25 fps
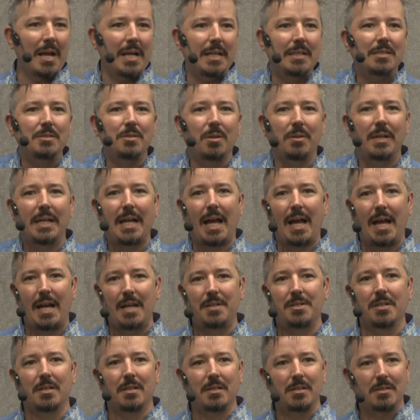installing
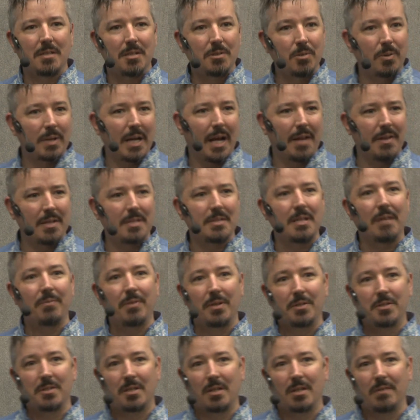agents and doing other
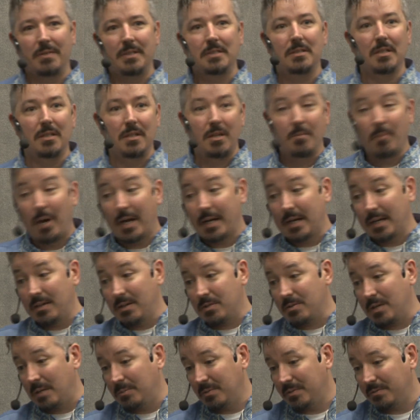stuff on servers that you might get
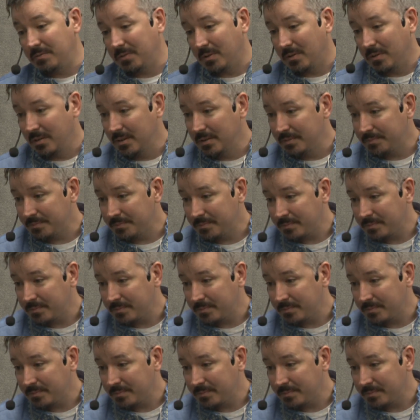into trouble for.